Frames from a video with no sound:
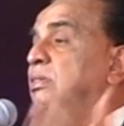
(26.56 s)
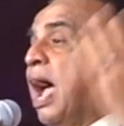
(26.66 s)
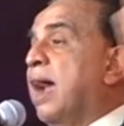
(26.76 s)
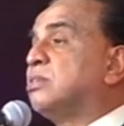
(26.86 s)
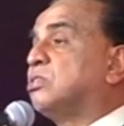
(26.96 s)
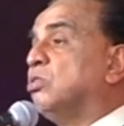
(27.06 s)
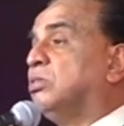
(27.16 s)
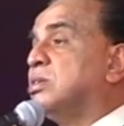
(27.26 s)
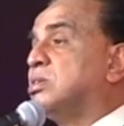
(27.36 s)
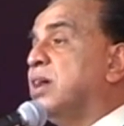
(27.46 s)
Thanks to
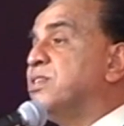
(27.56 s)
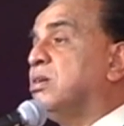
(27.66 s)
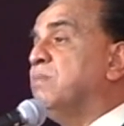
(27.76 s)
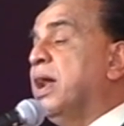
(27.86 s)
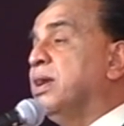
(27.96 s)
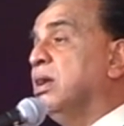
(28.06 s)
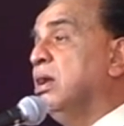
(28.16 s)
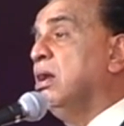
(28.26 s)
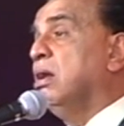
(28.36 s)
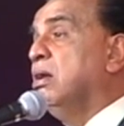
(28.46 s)
this gentleman,
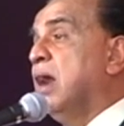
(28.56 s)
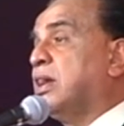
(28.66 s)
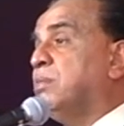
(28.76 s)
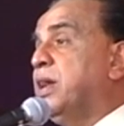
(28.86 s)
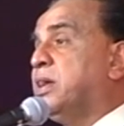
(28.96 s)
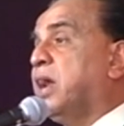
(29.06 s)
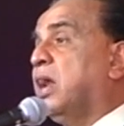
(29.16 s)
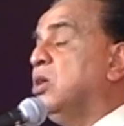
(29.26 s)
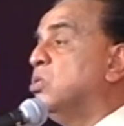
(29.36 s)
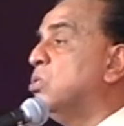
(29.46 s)
let me
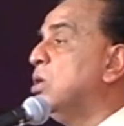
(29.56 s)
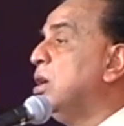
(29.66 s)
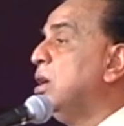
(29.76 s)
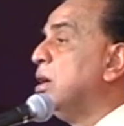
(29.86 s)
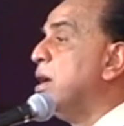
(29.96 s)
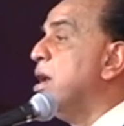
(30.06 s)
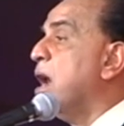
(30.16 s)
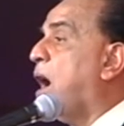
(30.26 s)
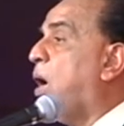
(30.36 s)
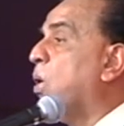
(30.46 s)
tell you,
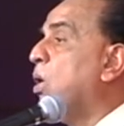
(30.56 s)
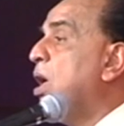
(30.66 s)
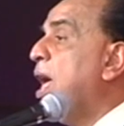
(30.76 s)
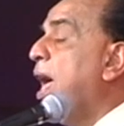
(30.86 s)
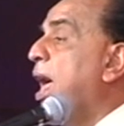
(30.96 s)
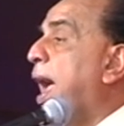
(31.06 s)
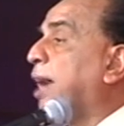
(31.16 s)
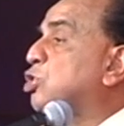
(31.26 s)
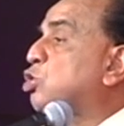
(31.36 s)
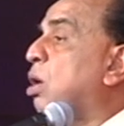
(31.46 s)
now
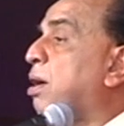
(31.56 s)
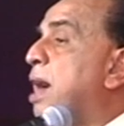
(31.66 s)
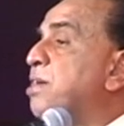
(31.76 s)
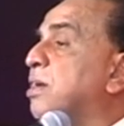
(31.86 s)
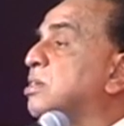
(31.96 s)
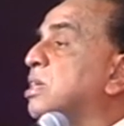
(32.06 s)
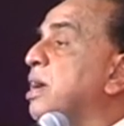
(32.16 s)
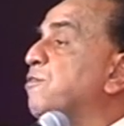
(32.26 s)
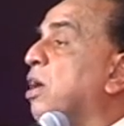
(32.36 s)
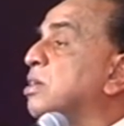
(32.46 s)
actual rent
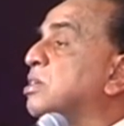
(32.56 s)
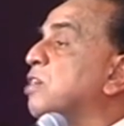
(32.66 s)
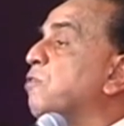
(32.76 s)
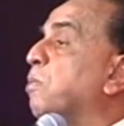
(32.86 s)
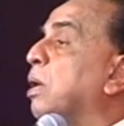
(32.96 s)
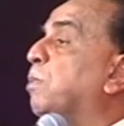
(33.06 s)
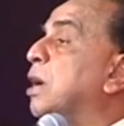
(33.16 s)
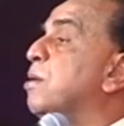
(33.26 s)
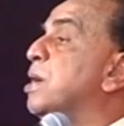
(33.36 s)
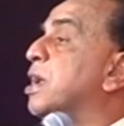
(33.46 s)
received or receivable will
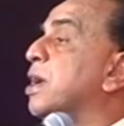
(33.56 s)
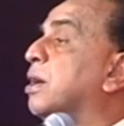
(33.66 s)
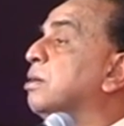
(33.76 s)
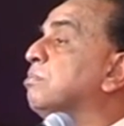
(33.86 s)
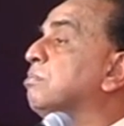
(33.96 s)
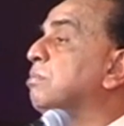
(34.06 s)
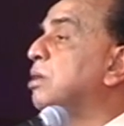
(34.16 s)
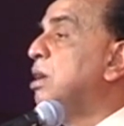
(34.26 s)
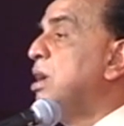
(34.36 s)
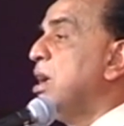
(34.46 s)
be taken.
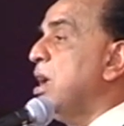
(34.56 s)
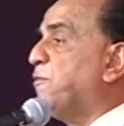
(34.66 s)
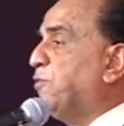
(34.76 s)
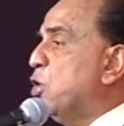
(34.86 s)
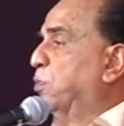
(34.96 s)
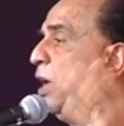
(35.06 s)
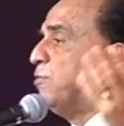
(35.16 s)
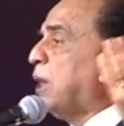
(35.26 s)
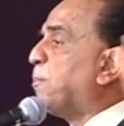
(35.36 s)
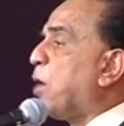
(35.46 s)
If you
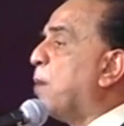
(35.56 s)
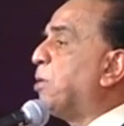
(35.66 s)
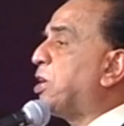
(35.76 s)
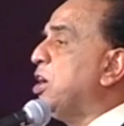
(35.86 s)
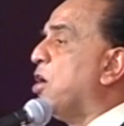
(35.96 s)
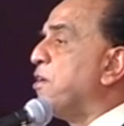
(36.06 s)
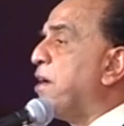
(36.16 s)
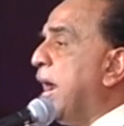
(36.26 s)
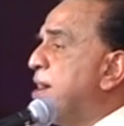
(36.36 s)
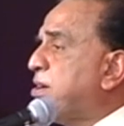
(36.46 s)
give the property on
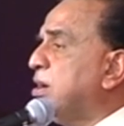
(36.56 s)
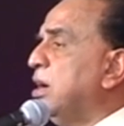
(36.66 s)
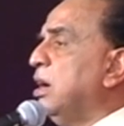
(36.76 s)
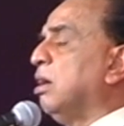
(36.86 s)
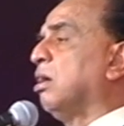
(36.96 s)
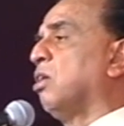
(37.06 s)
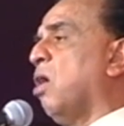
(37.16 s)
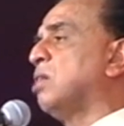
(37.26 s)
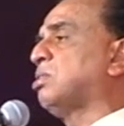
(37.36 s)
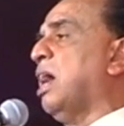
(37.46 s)
rent,
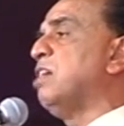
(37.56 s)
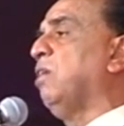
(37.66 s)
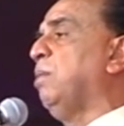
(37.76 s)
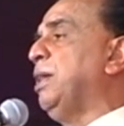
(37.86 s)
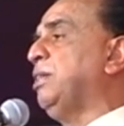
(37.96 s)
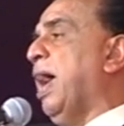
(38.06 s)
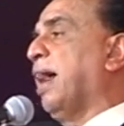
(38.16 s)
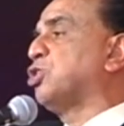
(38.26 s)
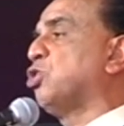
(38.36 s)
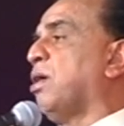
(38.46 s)
gross rent will be the
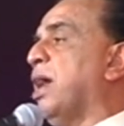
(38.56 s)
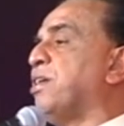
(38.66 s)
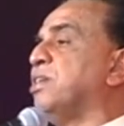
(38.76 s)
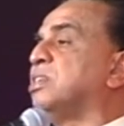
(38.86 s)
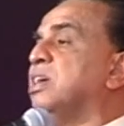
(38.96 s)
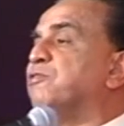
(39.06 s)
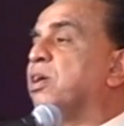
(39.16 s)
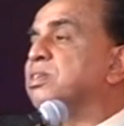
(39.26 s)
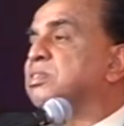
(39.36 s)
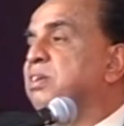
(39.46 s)
actual rent received
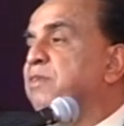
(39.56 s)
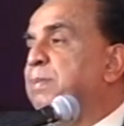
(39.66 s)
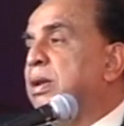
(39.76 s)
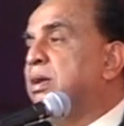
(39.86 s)
or receivable.